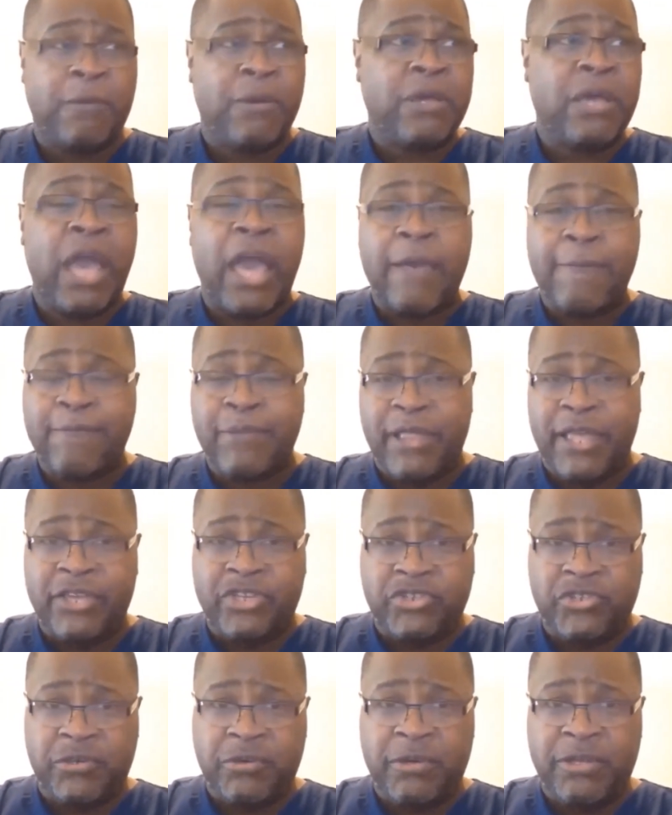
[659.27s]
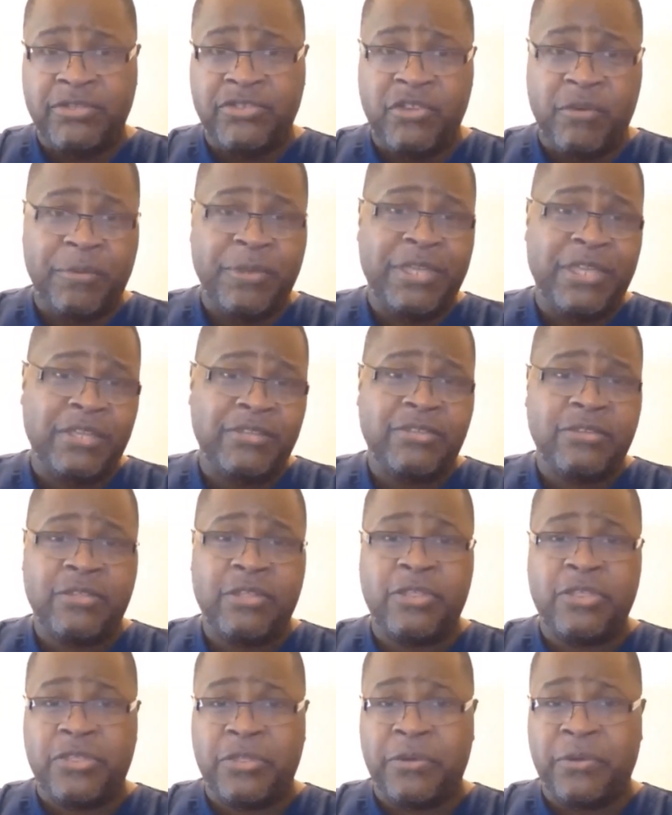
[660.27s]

Well, God bless you until we get to the